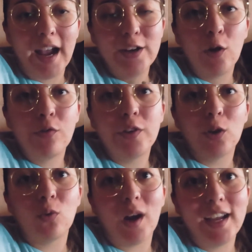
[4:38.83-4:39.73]
I don't
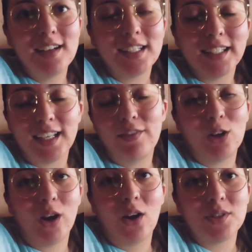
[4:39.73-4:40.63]
feel right leaving
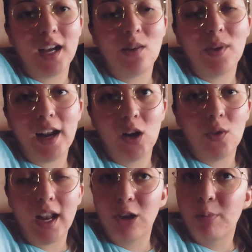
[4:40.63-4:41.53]
her outside when I know
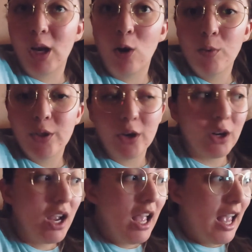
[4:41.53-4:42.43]
that I could be home with
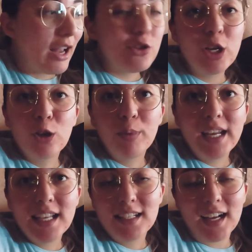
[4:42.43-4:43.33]
her and she could
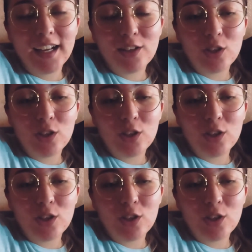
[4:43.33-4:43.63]
be inside.